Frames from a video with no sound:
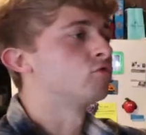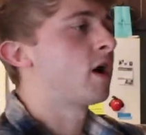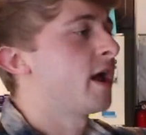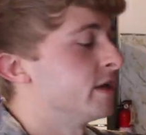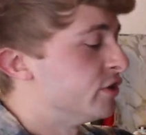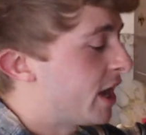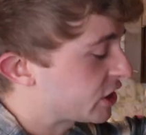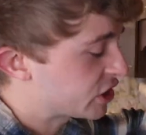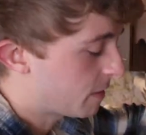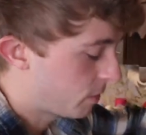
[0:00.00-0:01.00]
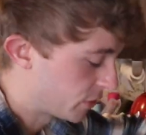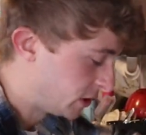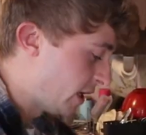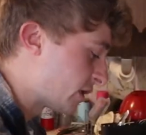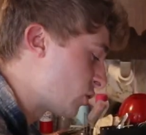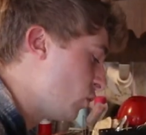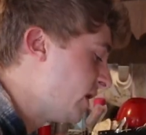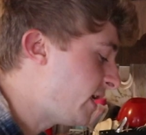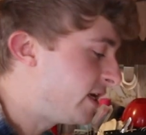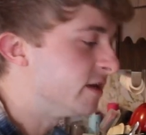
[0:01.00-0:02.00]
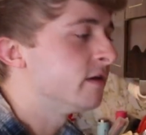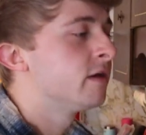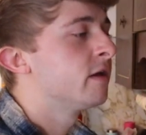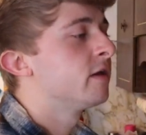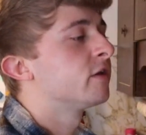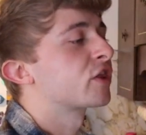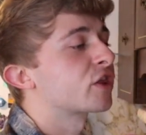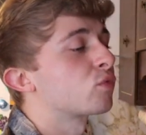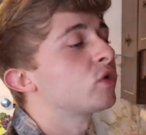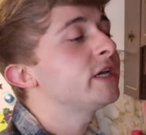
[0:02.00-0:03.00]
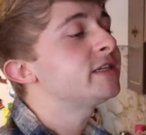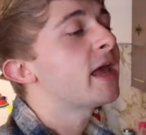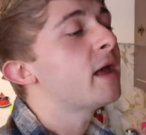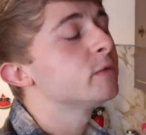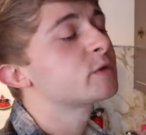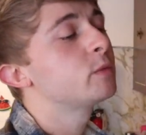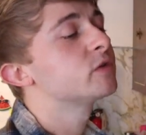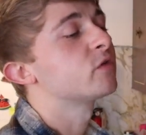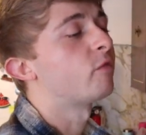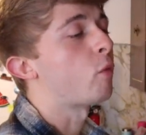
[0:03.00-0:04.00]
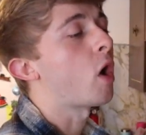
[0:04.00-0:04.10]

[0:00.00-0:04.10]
All right, next step on the list, we need 3 tablespoons of